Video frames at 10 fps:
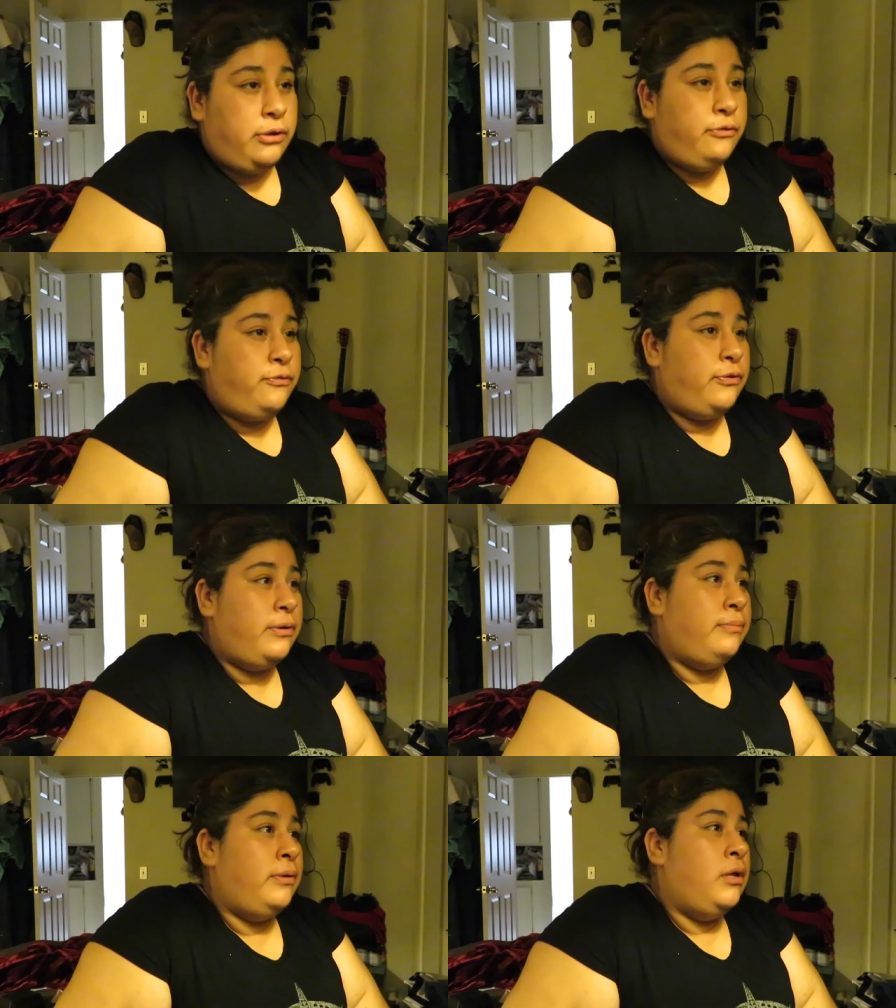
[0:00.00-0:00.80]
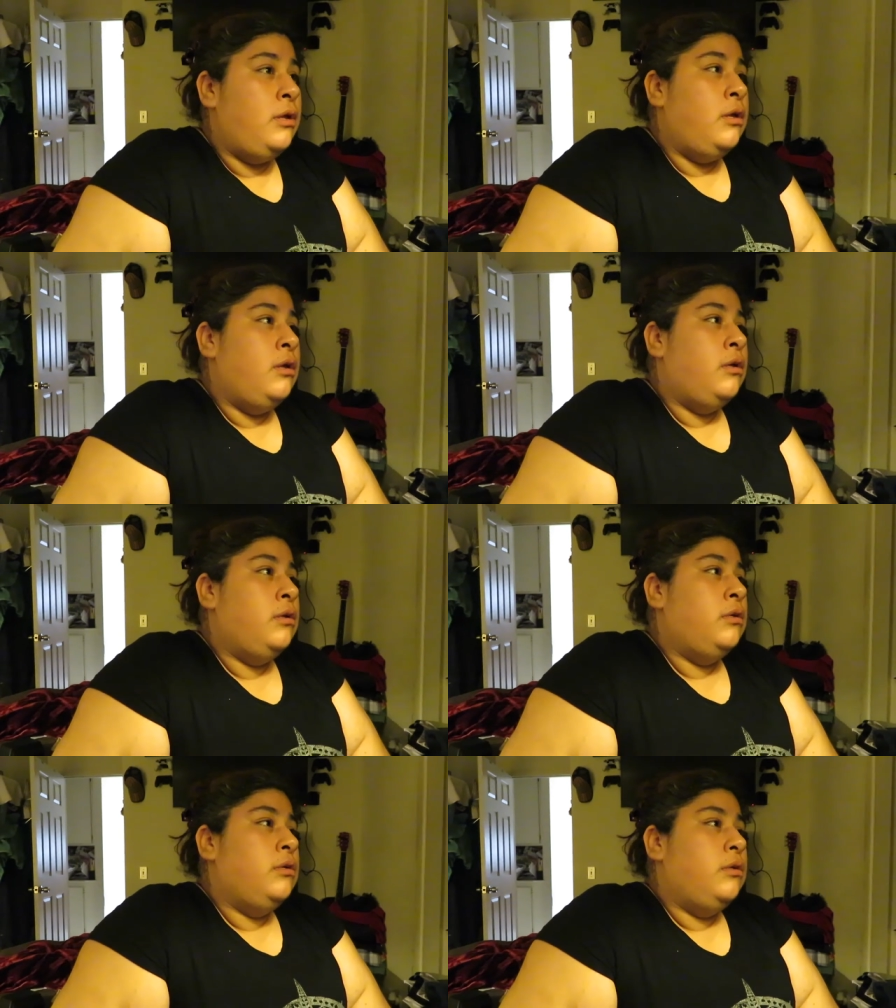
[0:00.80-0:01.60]
you, from
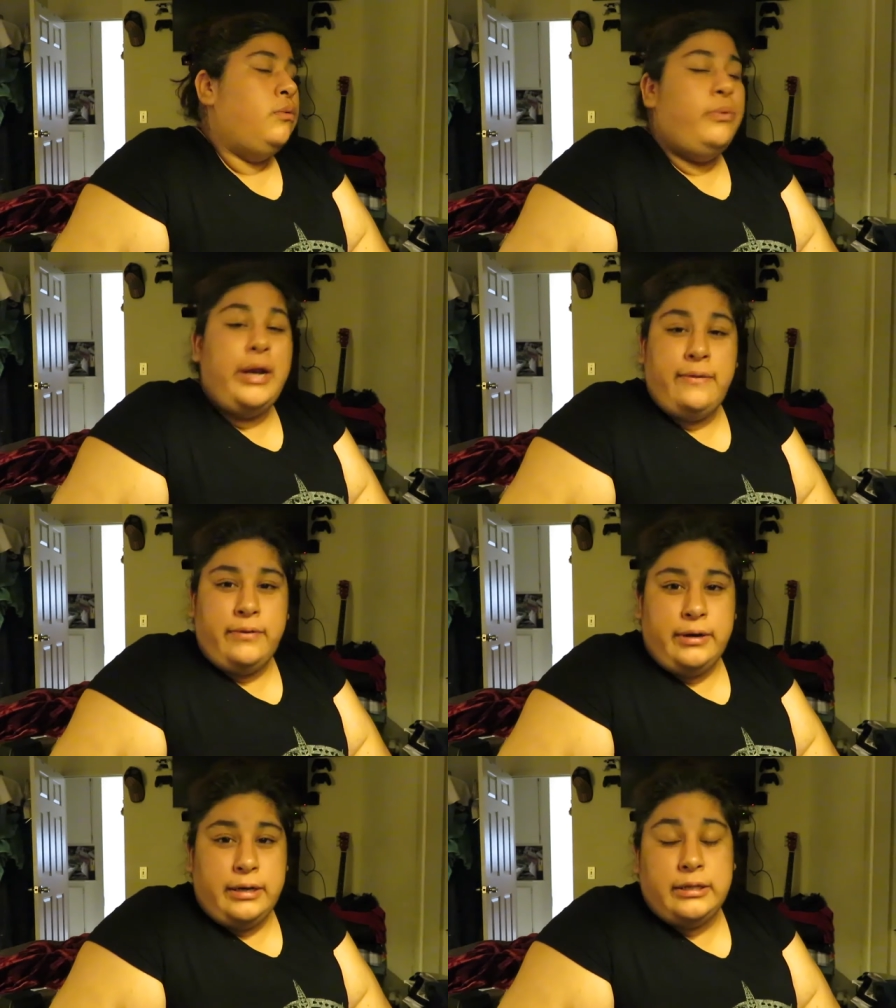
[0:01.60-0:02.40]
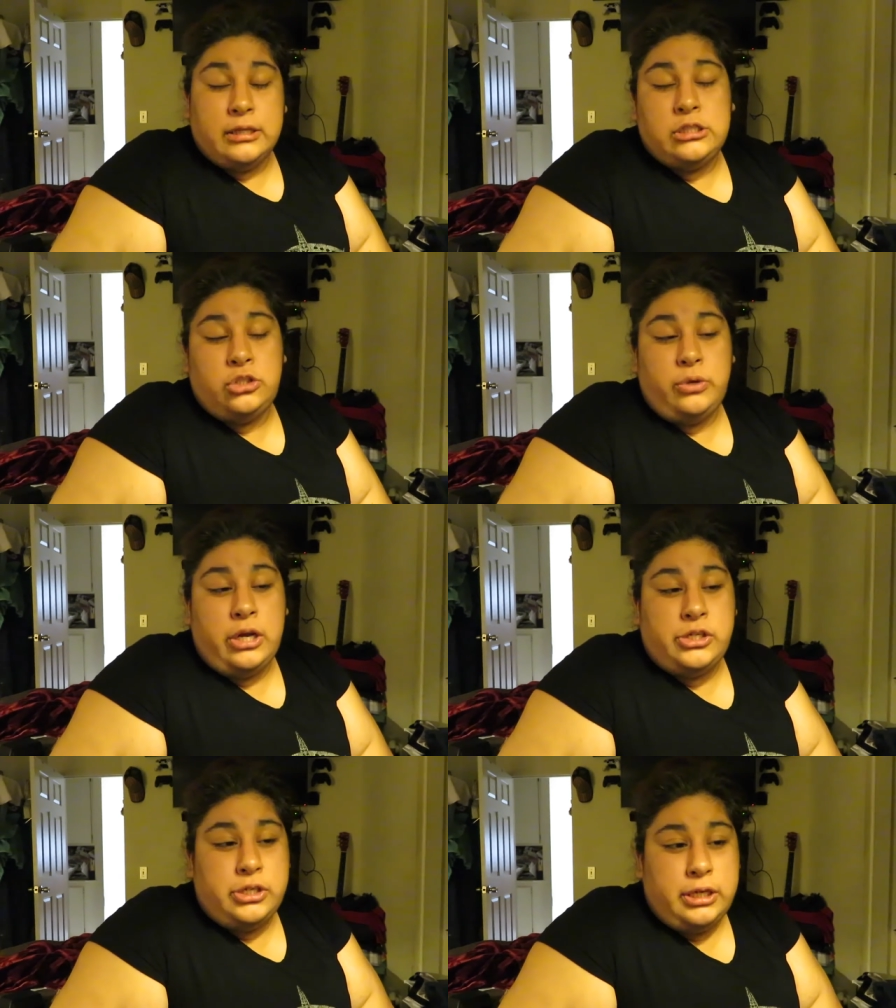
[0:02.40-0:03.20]
whatever the
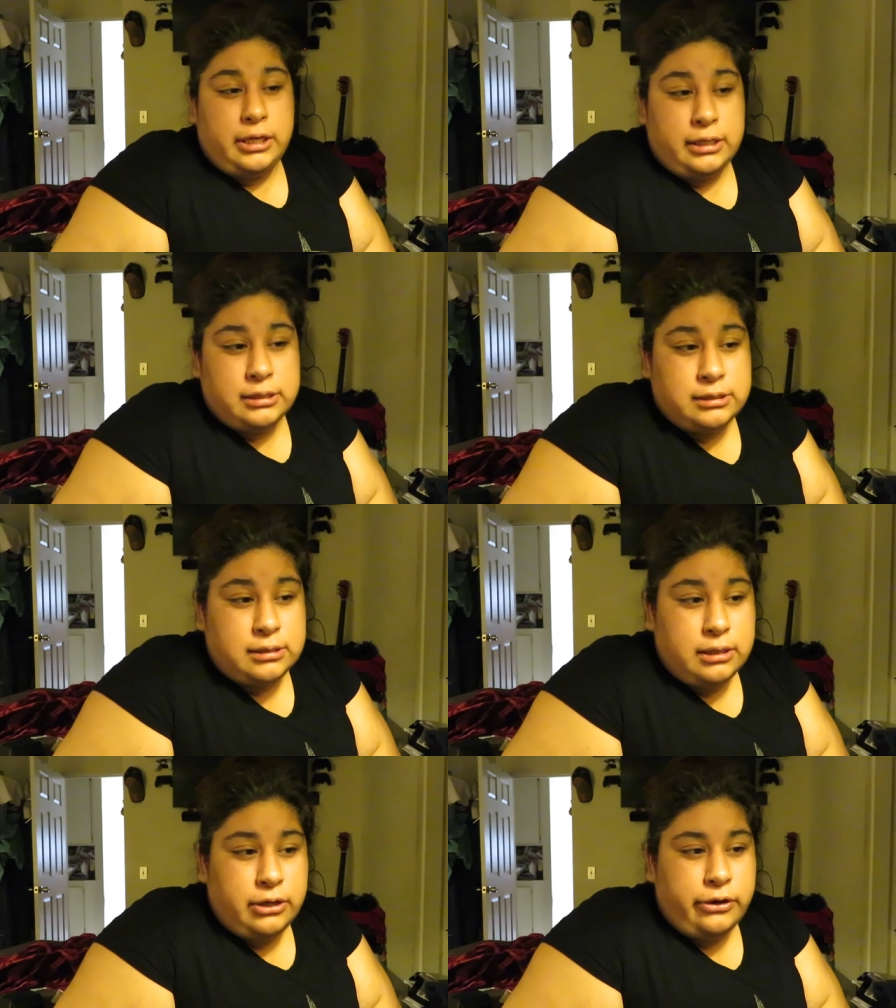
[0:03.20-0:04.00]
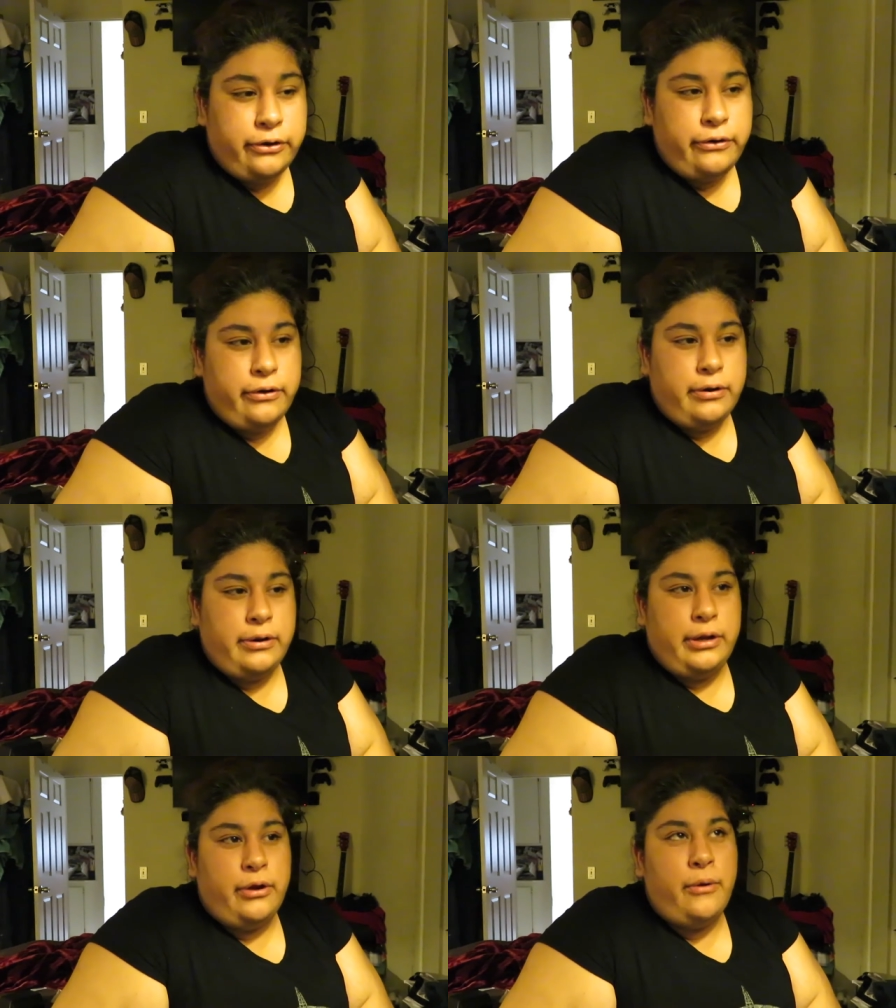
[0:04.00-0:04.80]
situation it is, you're
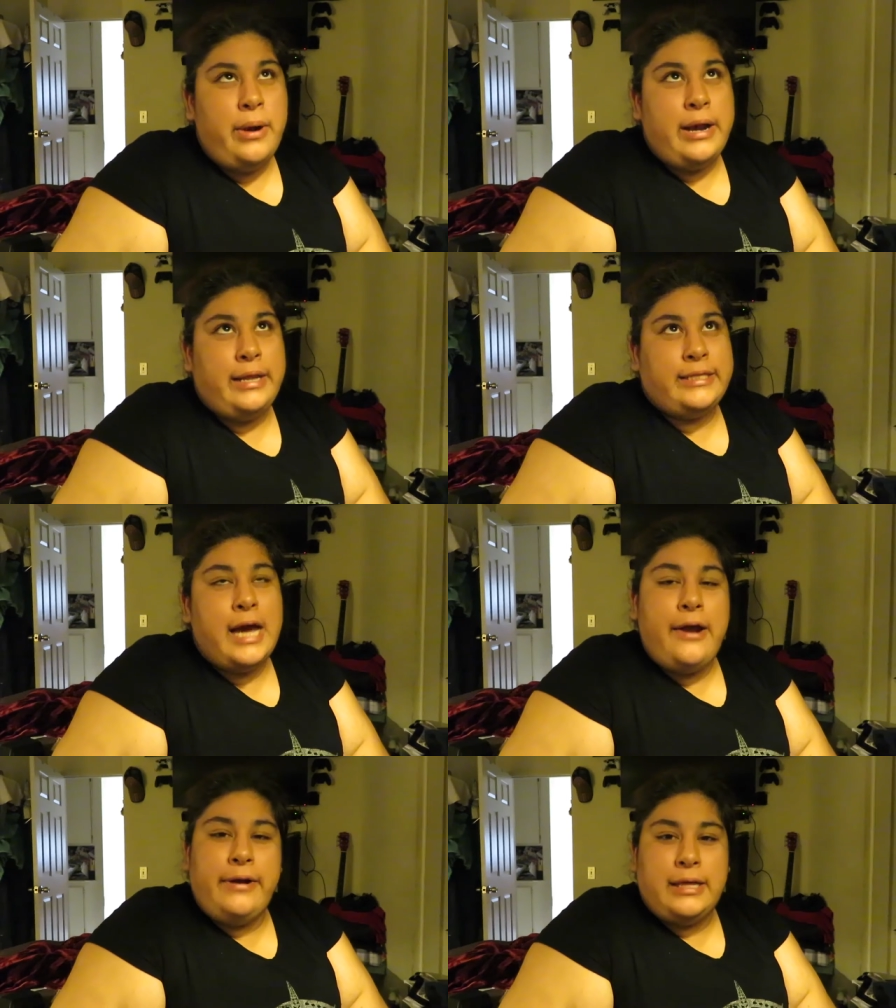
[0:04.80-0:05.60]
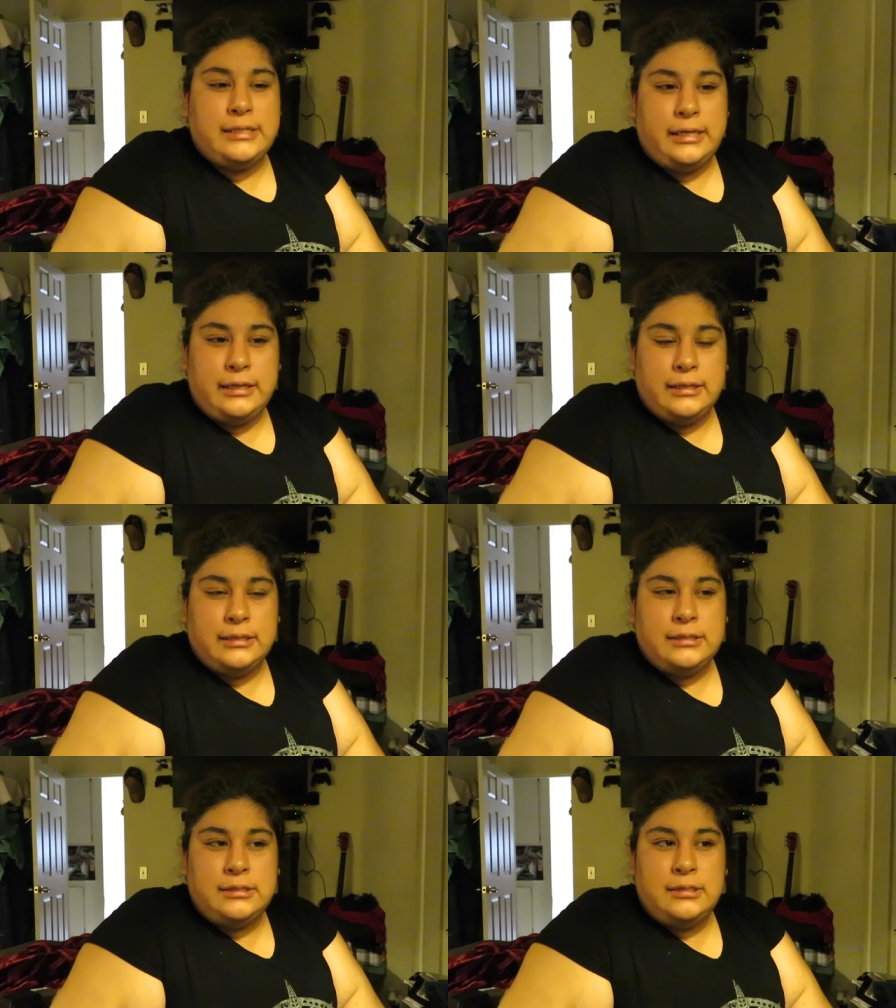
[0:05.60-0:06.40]
already tired as it
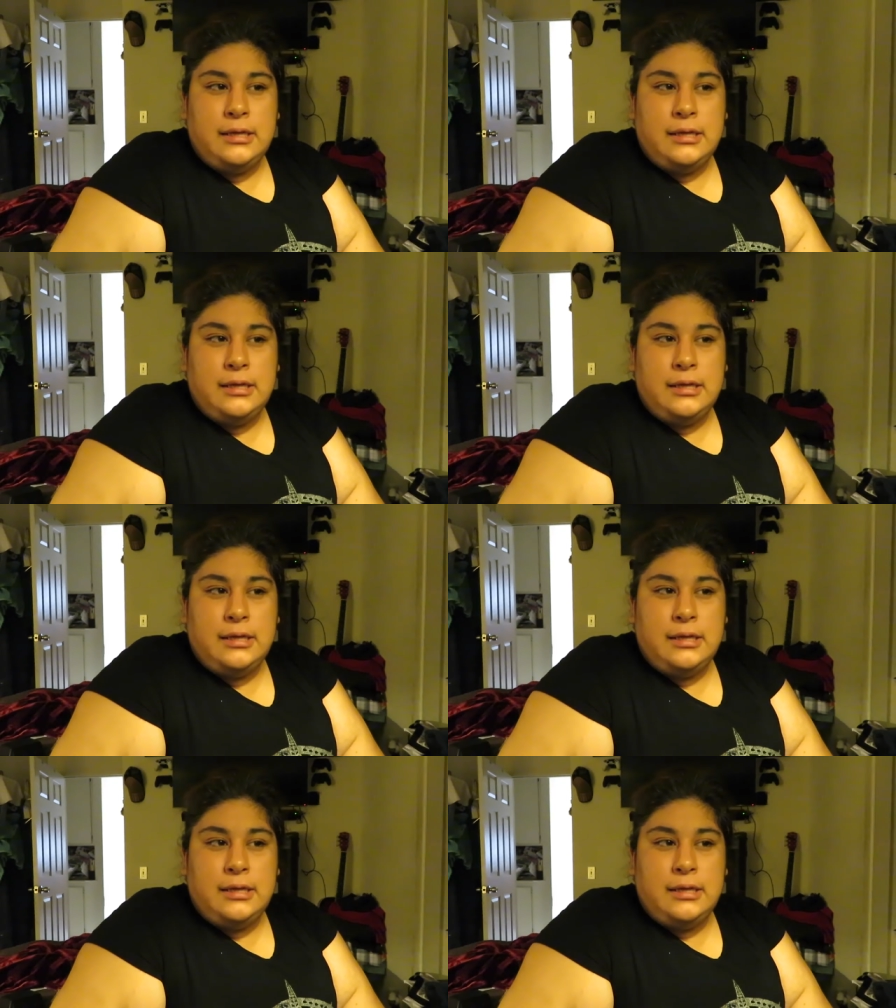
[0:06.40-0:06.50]
is.